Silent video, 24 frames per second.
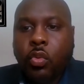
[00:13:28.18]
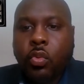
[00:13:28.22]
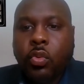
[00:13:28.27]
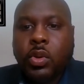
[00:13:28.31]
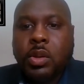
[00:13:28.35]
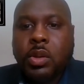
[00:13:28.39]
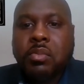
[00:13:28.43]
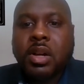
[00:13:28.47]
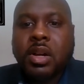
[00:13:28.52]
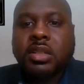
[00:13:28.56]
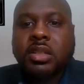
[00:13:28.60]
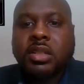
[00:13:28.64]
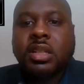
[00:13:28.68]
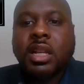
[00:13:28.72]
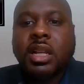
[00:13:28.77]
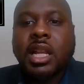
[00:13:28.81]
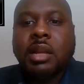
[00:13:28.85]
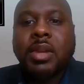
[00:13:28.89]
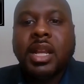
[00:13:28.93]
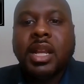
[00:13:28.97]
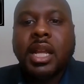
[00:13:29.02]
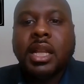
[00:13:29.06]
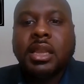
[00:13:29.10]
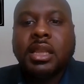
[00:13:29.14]
We must
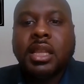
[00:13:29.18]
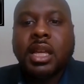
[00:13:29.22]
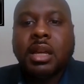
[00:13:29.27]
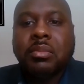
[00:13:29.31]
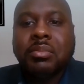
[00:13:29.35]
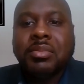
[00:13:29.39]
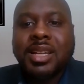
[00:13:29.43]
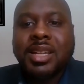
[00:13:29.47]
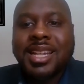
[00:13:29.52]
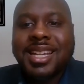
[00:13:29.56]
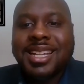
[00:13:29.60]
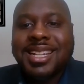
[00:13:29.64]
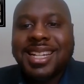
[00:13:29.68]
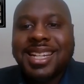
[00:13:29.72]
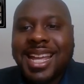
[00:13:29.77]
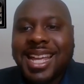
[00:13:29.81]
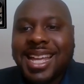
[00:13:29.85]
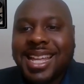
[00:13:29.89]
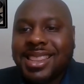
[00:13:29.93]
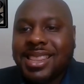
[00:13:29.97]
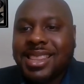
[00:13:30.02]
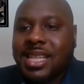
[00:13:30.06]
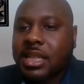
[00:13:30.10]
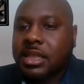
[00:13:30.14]
eliminate them and
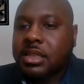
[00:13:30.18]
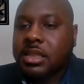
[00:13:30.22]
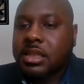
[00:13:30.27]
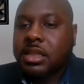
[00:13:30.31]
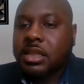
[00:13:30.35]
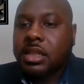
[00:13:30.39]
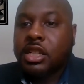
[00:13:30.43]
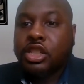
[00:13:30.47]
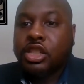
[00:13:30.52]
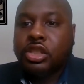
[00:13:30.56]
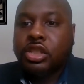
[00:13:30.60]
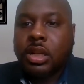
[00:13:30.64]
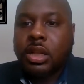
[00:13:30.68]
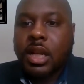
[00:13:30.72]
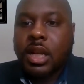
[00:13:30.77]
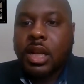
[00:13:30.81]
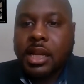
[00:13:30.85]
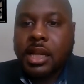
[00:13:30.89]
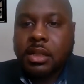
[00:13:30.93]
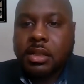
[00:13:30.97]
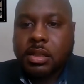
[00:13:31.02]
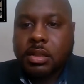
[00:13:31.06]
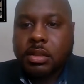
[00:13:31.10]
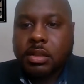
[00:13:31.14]
end this
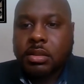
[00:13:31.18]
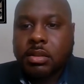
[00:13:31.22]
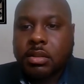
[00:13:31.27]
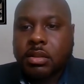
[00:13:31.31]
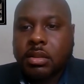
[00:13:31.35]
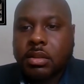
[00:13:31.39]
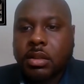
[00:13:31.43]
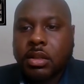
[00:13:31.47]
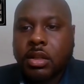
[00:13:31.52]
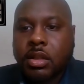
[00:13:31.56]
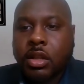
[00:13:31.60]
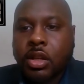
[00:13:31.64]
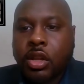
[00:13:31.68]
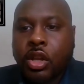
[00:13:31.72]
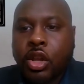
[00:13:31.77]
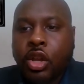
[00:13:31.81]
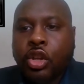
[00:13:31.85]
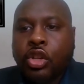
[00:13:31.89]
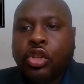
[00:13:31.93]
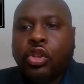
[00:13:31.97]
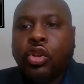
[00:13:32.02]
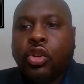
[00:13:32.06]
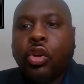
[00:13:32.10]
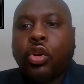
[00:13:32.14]
tonight.
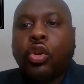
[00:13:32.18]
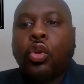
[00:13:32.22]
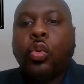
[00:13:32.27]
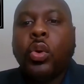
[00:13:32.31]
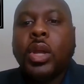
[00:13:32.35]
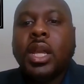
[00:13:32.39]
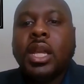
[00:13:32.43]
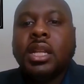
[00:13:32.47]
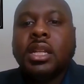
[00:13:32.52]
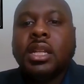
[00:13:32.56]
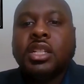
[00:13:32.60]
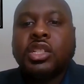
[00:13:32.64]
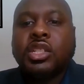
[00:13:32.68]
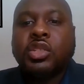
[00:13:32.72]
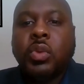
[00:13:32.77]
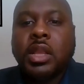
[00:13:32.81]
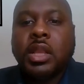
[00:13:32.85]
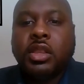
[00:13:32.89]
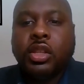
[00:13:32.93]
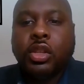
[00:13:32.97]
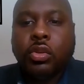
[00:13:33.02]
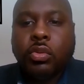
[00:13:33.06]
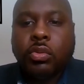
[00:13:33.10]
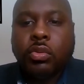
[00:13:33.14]
Your queen is
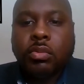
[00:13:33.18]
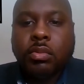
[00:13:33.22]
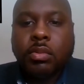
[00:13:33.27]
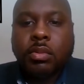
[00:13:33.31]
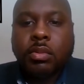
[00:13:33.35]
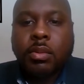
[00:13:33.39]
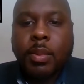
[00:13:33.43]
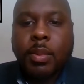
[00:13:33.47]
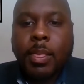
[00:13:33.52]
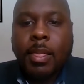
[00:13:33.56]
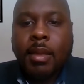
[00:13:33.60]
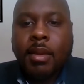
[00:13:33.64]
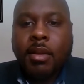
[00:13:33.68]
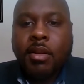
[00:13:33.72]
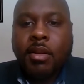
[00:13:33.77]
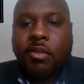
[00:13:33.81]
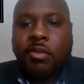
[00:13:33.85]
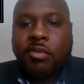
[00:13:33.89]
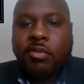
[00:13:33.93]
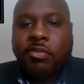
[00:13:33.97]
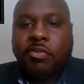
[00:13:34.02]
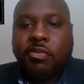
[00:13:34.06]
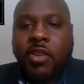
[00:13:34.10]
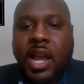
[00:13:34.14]
with you.
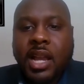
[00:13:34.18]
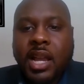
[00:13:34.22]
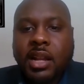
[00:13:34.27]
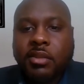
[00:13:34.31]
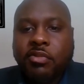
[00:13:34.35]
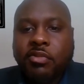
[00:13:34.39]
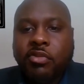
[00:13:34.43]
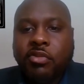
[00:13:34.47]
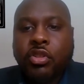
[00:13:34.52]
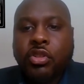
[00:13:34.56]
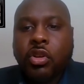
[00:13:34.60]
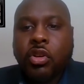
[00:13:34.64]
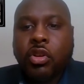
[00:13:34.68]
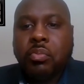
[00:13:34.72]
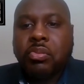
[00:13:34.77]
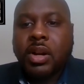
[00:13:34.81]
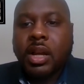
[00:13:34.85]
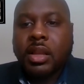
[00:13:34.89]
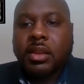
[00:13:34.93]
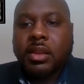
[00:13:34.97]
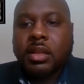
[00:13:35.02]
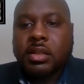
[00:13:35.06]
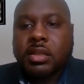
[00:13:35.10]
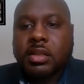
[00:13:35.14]
Fight for your
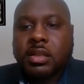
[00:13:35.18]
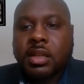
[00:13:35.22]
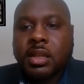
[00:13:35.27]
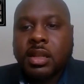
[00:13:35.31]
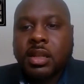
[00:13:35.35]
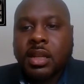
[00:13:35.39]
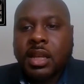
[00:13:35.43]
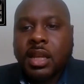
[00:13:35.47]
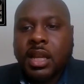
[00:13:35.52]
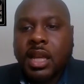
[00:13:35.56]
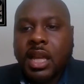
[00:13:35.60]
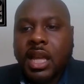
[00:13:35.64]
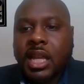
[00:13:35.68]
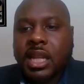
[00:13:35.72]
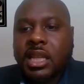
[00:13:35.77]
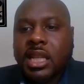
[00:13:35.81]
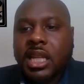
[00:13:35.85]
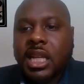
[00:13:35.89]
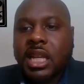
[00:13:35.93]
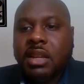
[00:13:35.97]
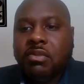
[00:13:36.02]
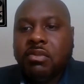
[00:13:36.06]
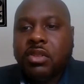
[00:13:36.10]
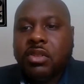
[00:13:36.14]
brothers and
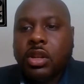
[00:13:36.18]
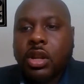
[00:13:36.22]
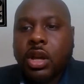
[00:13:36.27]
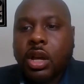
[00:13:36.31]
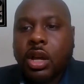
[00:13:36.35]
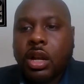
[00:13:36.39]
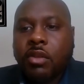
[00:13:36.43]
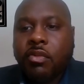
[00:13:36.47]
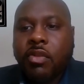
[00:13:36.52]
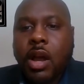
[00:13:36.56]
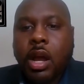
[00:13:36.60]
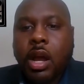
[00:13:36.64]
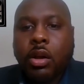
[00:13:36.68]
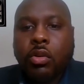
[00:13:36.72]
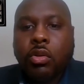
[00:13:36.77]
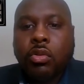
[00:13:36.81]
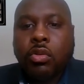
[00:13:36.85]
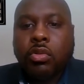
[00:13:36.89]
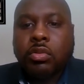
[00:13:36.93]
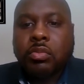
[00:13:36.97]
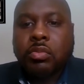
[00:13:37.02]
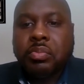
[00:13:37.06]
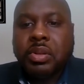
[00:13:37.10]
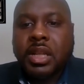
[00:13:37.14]
leave none of our
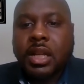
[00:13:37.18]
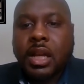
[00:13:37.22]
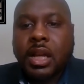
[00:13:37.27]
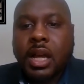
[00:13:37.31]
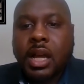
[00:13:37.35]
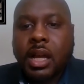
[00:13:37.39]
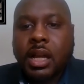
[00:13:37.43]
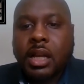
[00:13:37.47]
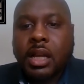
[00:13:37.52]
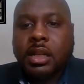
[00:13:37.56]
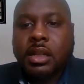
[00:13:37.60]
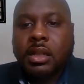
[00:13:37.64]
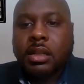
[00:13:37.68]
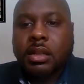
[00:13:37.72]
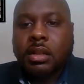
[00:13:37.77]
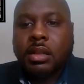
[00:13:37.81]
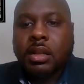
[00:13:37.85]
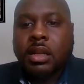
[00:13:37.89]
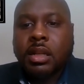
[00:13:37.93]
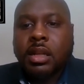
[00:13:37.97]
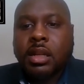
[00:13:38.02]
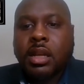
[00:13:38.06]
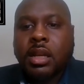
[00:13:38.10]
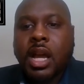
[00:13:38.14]
own behind.
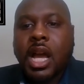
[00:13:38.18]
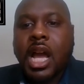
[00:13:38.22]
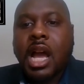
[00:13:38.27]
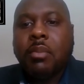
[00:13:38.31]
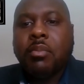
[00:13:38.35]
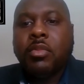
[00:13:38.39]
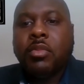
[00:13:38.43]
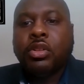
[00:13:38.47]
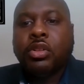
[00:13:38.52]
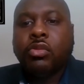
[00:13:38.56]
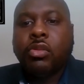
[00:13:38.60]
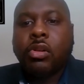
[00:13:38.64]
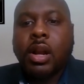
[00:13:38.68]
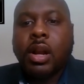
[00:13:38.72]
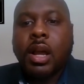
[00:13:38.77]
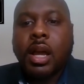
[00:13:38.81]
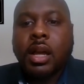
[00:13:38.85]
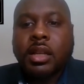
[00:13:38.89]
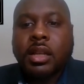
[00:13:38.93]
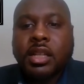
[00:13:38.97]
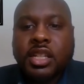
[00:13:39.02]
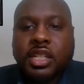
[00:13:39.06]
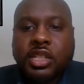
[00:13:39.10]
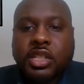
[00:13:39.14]

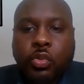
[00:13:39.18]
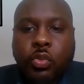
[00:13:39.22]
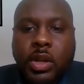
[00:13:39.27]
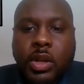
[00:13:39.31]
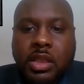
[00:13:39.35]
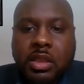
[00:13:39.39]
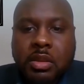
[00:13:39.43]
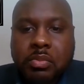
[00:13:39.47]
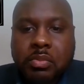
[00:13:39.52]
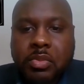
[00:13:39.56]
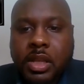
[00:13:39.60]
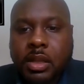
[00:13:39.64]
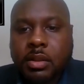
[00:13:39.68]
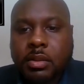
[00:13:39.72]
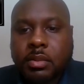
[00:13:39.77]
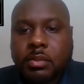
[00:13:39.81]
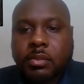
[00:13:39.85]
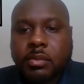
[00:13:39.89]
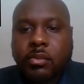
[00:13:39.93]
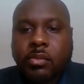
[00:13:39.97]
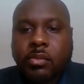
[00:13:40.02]
Amun-Ra is with me.